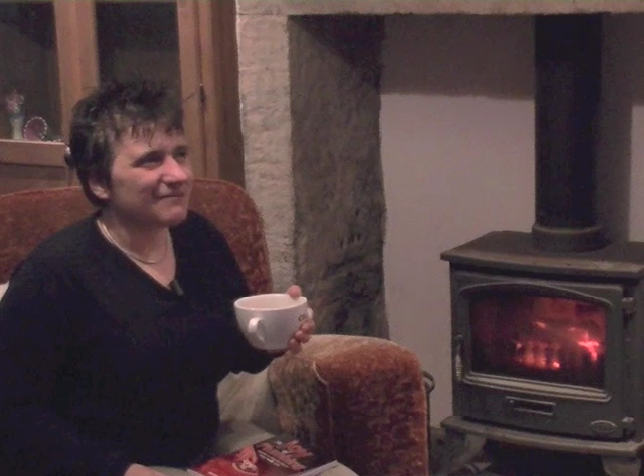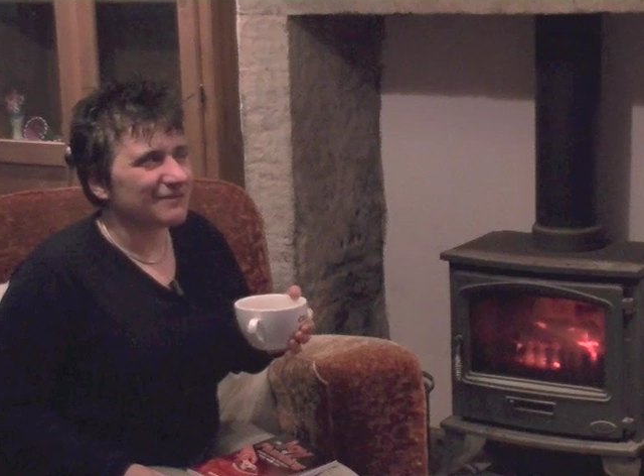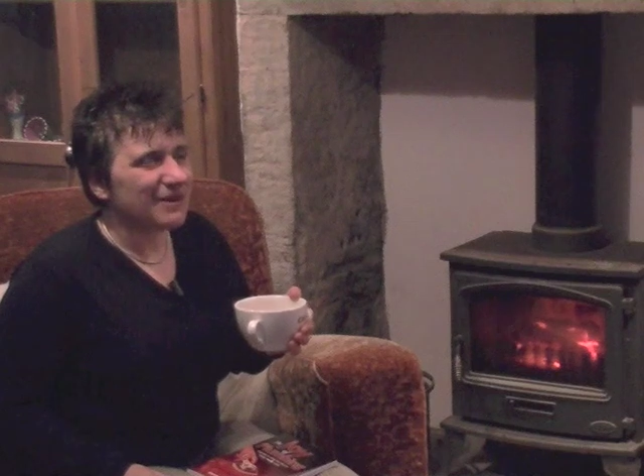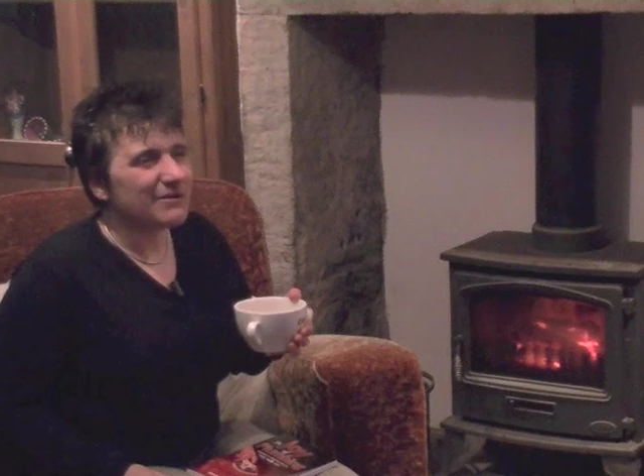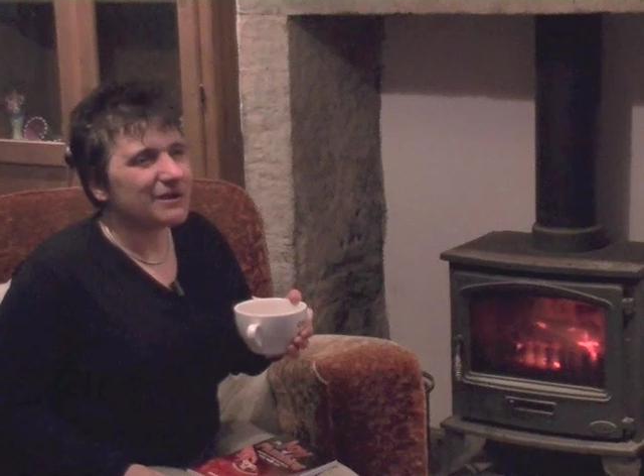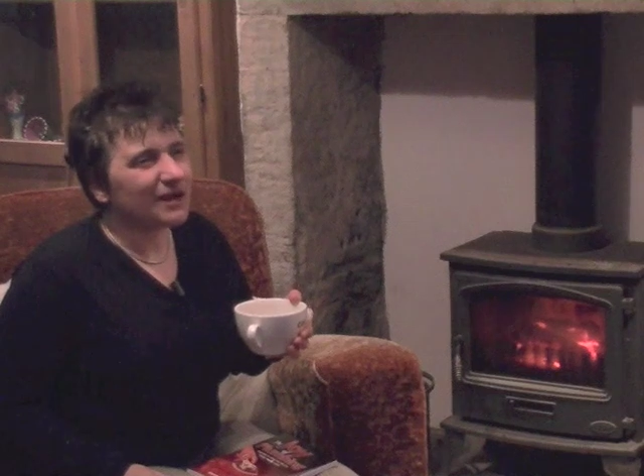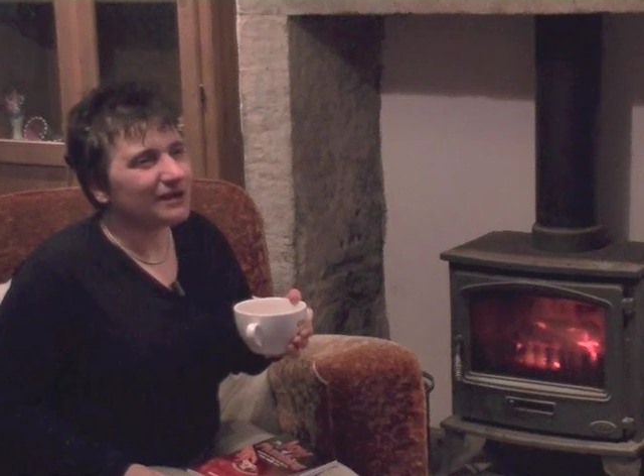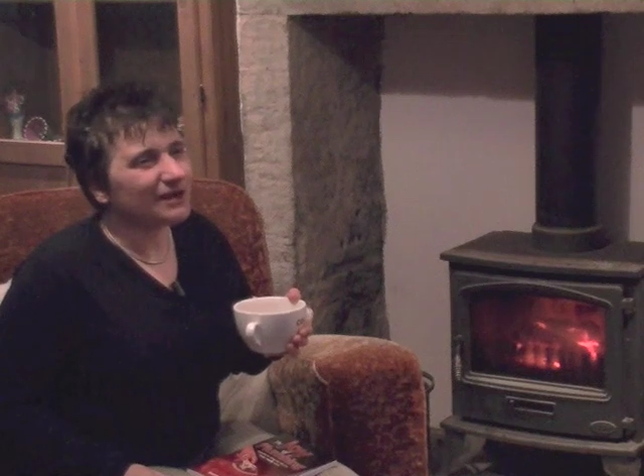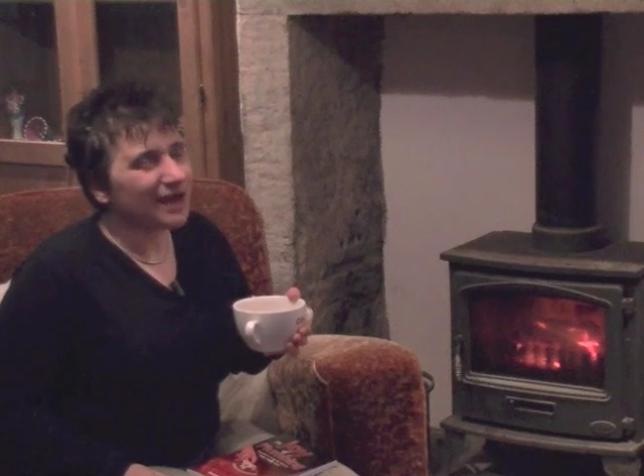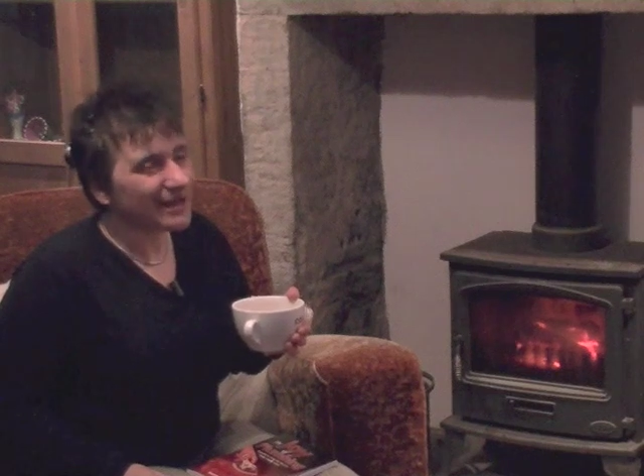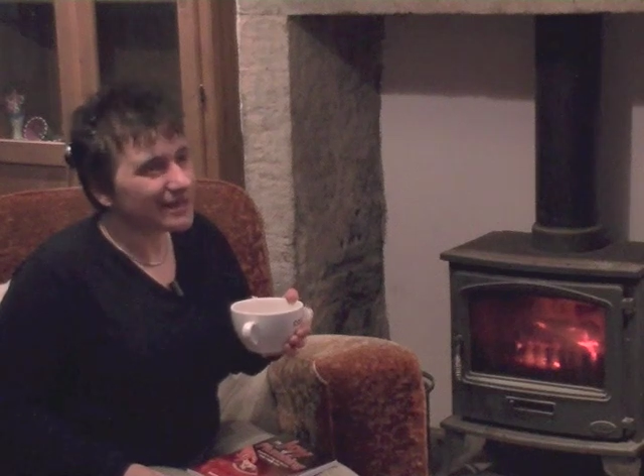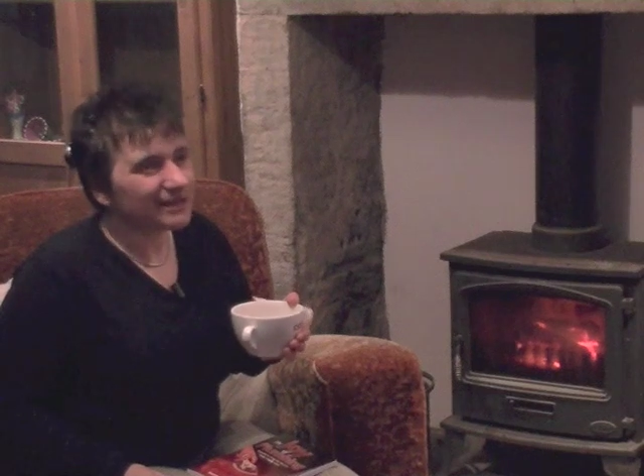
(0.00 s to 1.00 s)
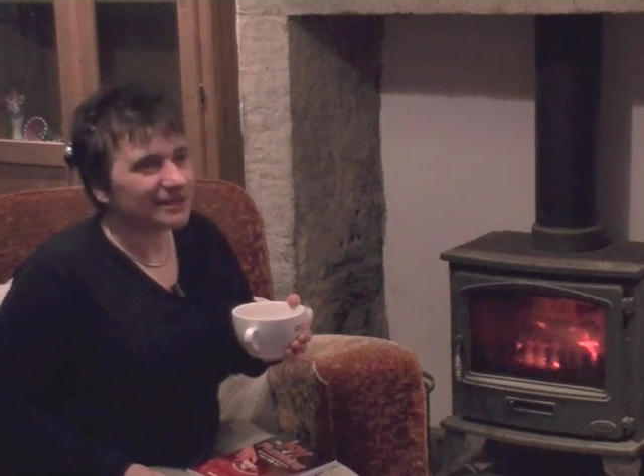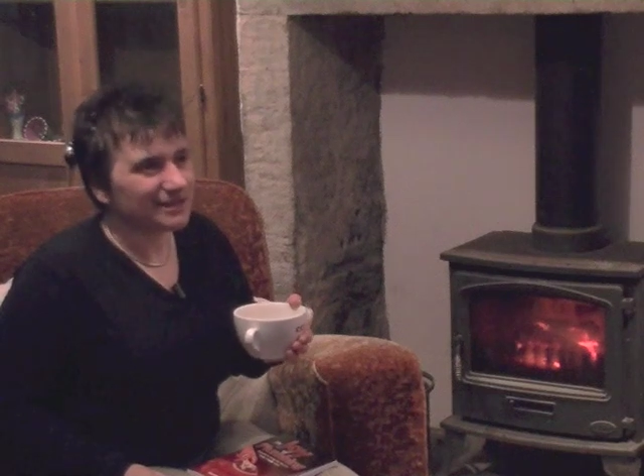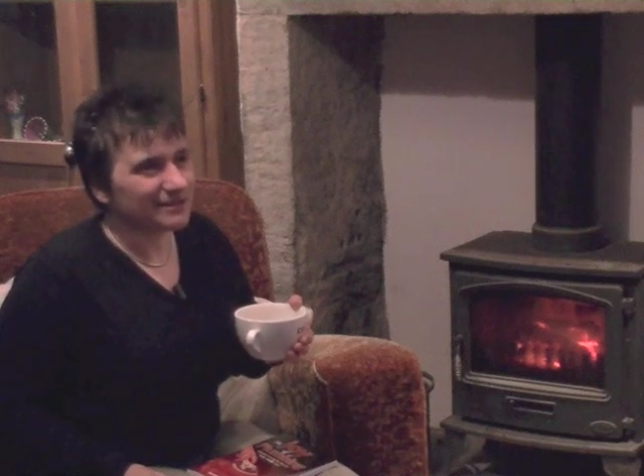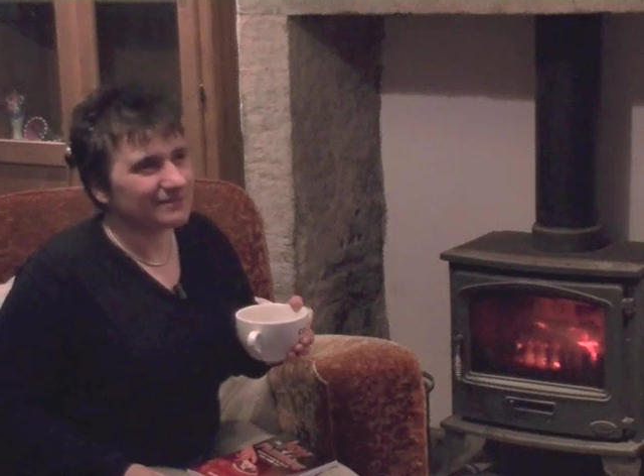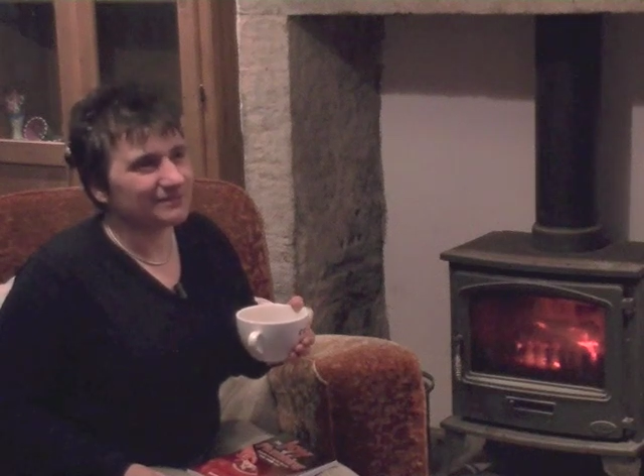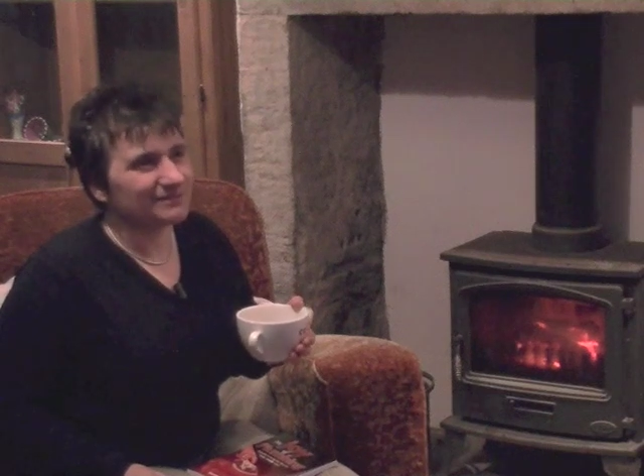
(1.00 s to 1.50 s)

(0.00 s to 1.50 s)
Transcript: very unlikely